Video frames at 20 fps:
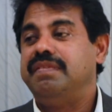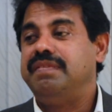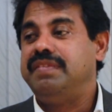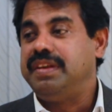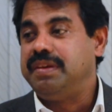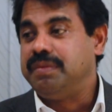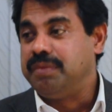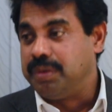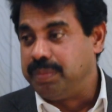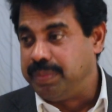
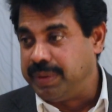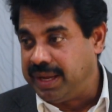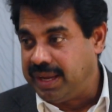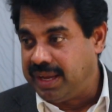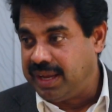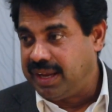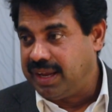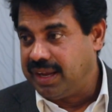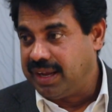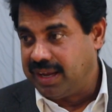we
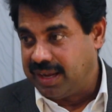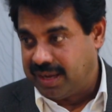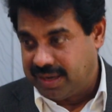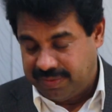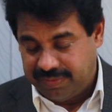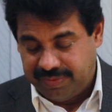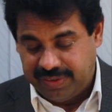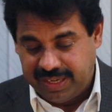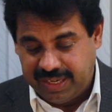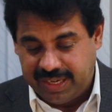obey
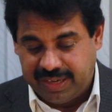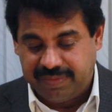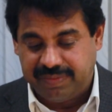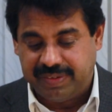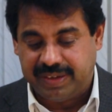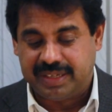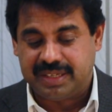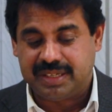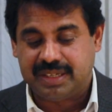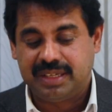and we give
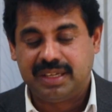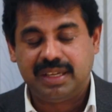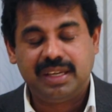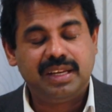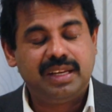it.